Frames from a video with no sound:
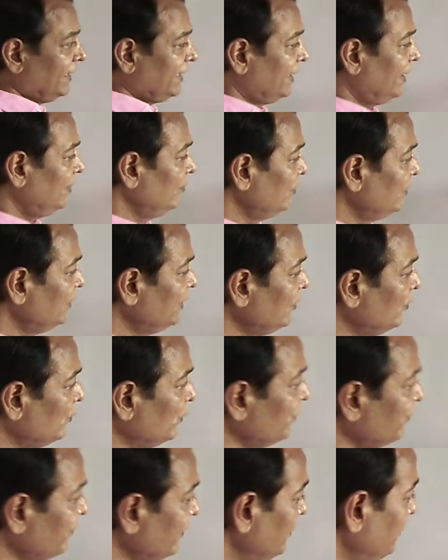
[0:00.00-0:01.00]
Come to the
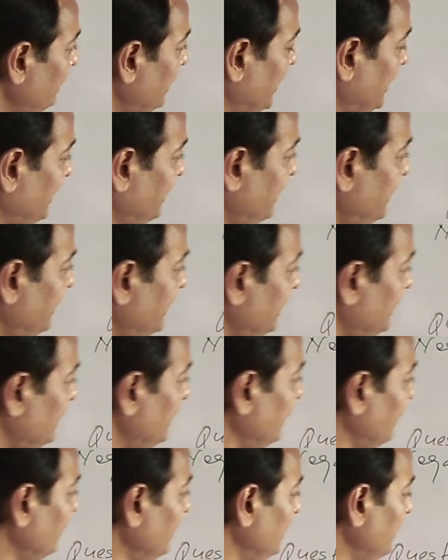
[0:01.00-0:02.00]
question part.
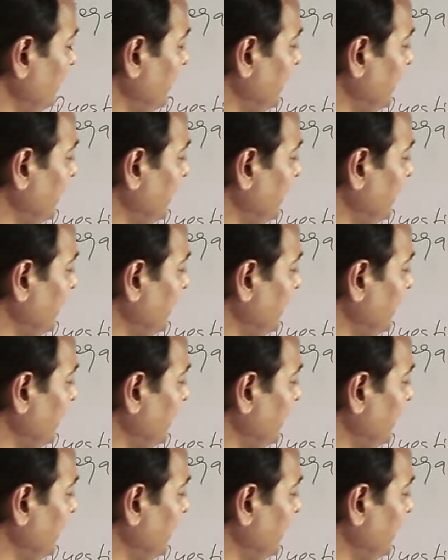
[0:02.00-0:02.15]
Question